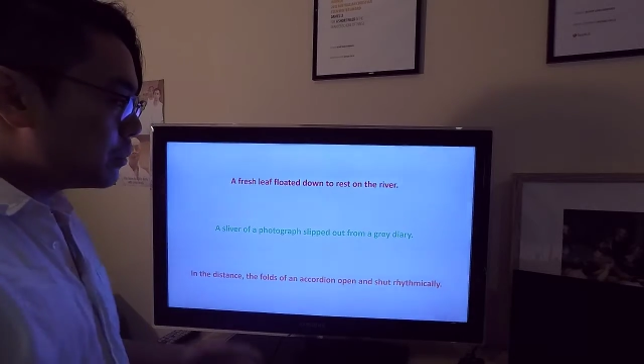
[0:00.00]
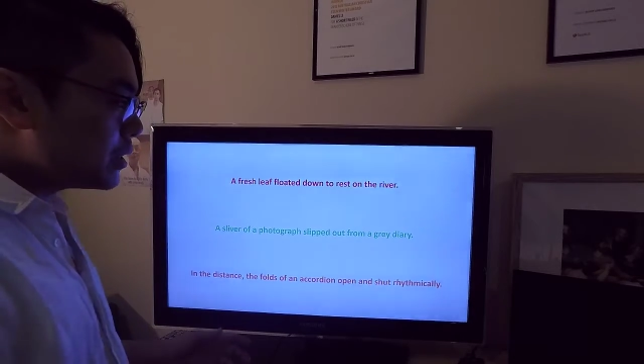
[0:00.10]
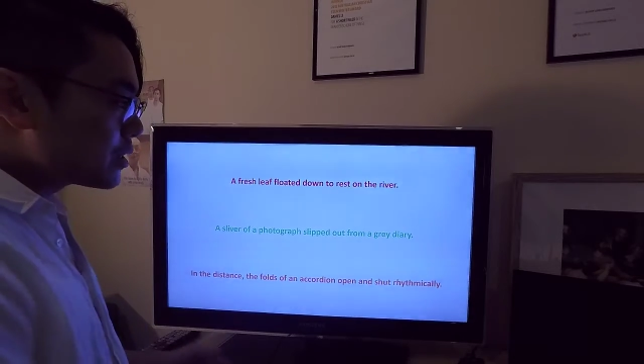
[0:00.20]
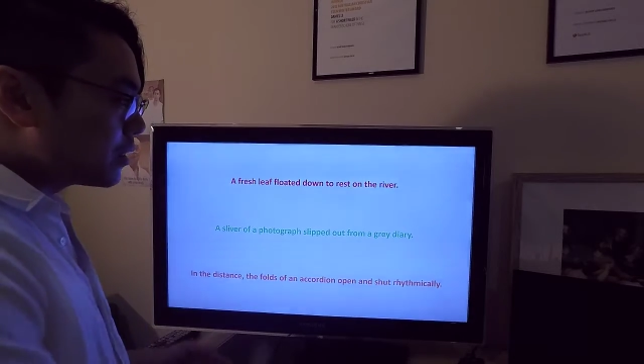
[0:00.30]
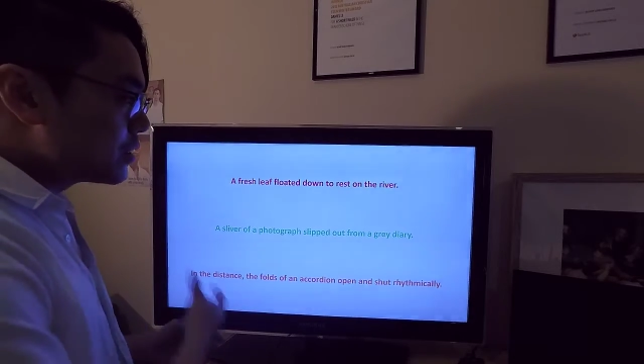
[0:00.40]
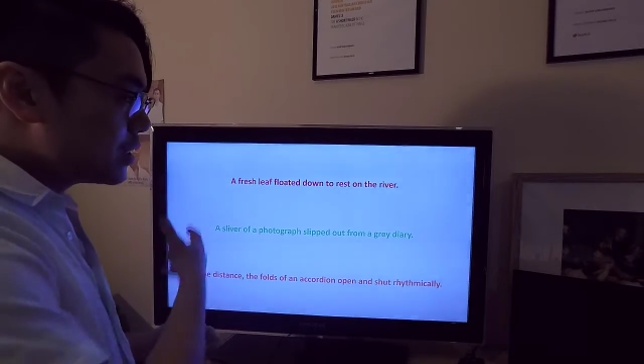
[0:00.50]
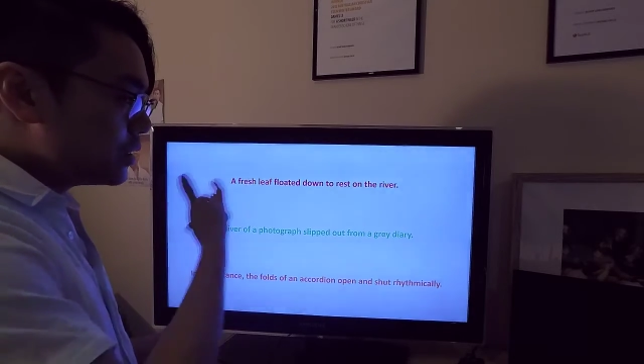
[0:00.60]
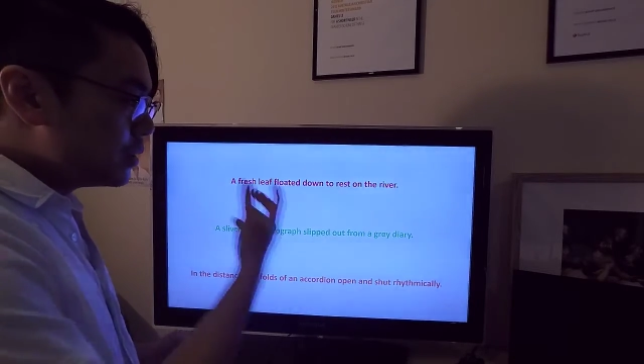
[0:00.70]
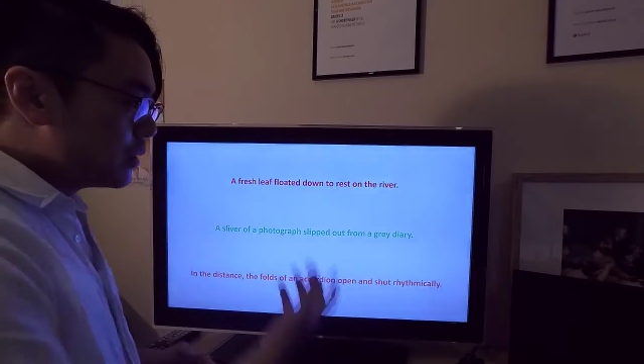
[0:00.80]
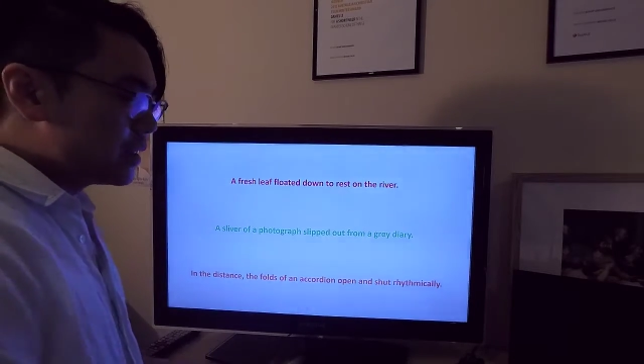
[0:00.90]
we start to
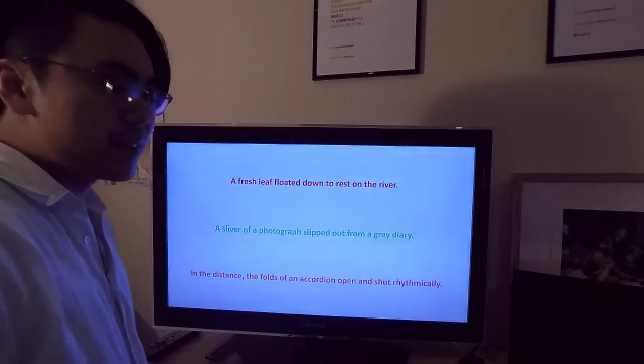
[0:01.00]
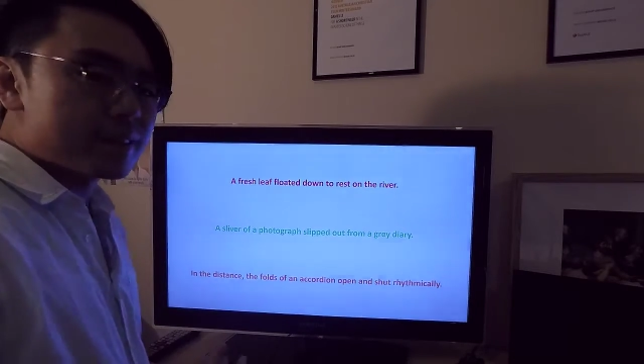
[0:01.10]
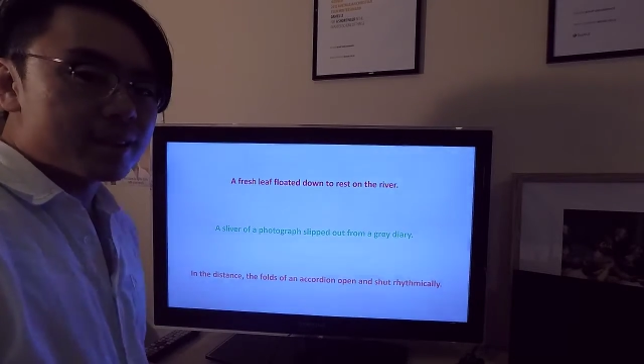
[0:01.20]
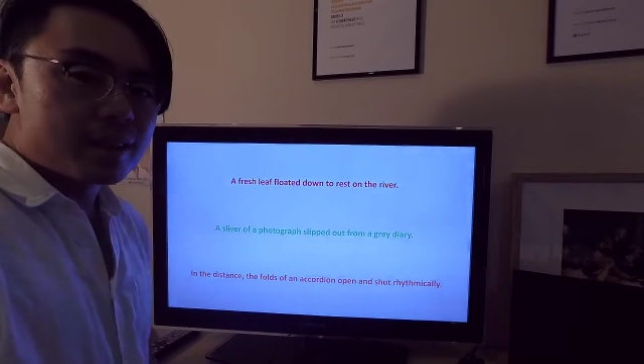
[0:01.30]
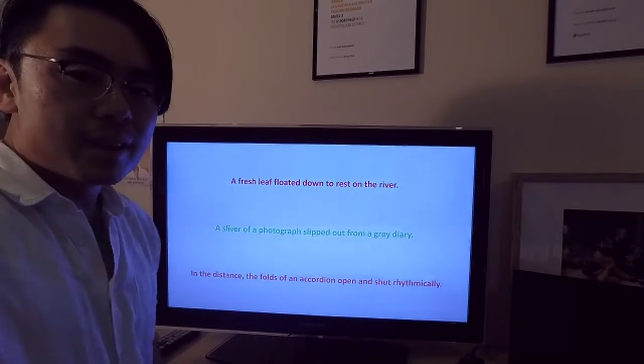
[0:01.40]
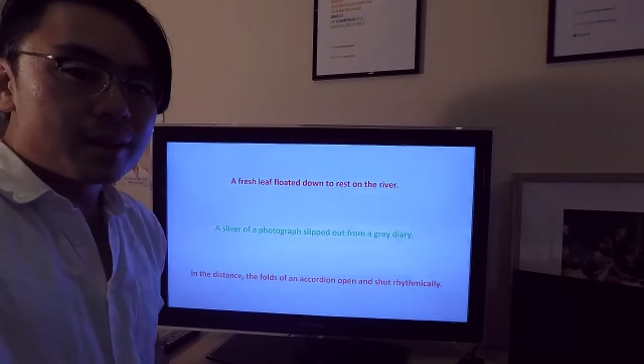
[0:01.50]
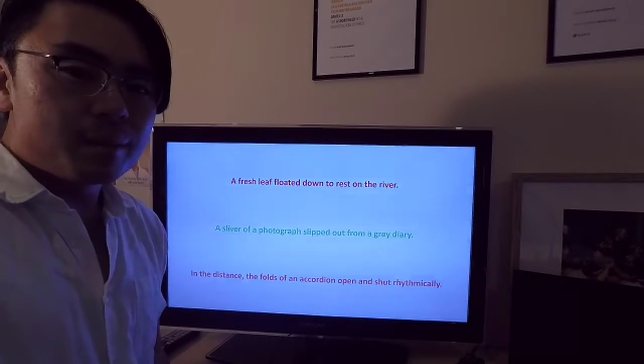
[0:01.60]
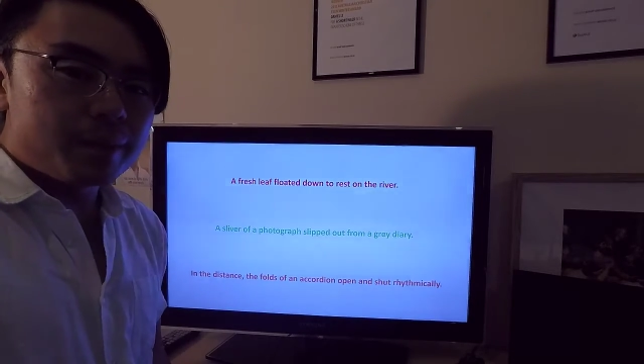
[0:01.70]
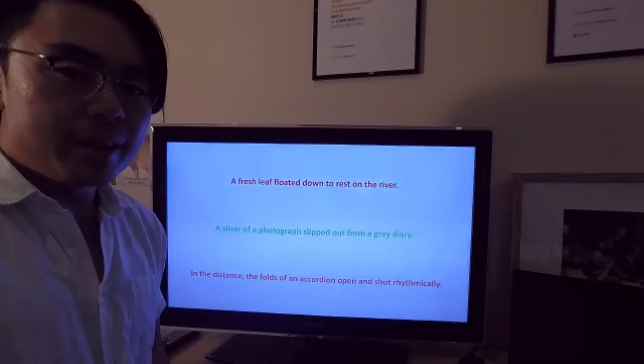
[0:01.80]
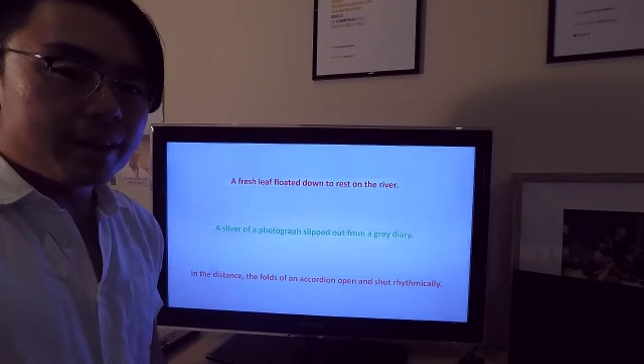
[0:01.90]
do this,
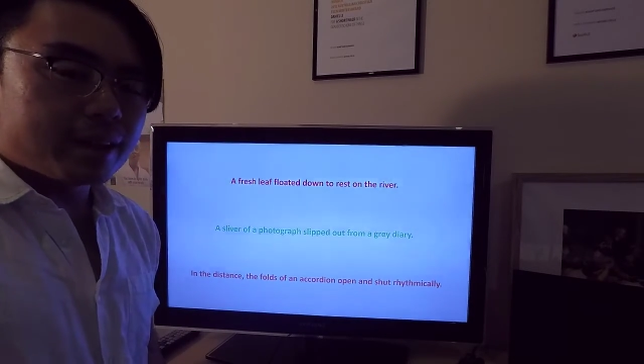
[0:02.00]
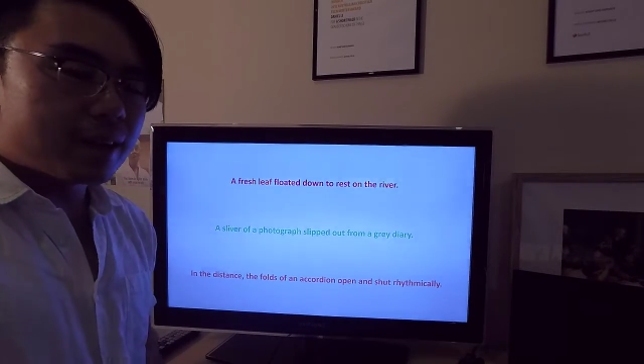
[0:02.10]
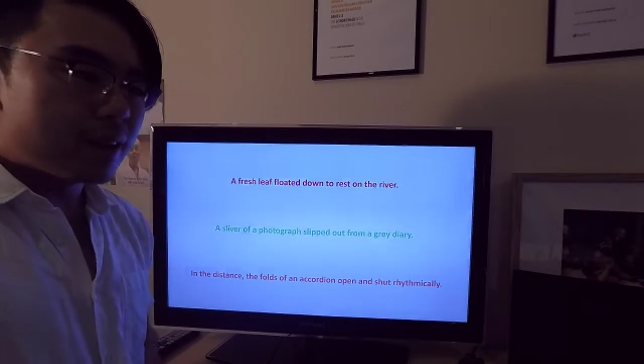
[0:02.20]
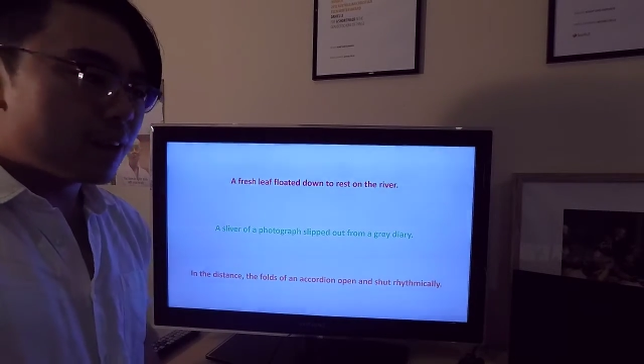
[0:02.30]
we